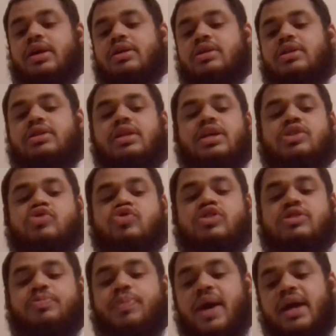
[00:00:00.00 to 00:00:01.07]
You're
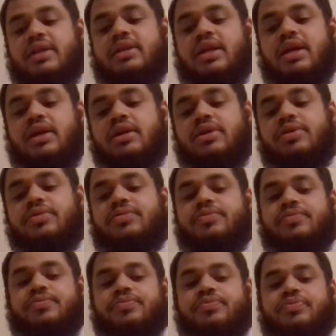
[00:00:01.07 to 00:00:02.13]
disrespecting
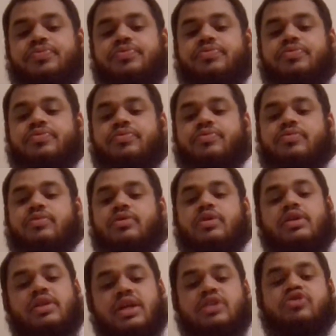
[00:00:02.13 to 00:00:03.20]

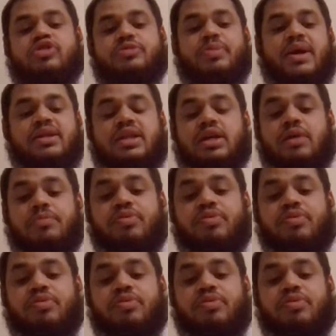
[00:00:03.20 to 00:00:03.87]
a